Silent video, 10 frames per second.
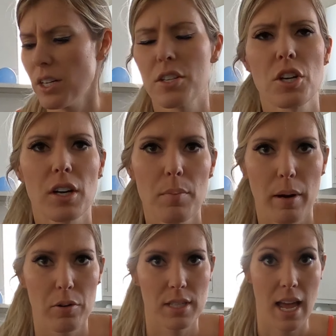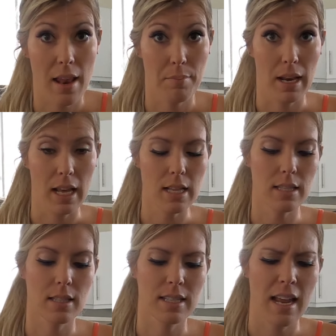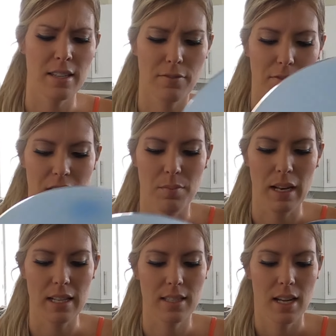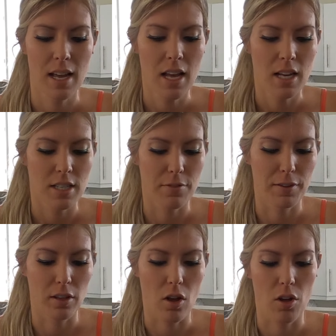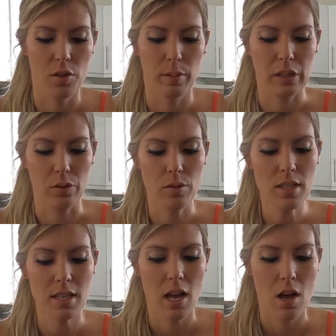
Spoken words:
It took about 10 minutes, 10 to 15 minutes to fill all the balloons.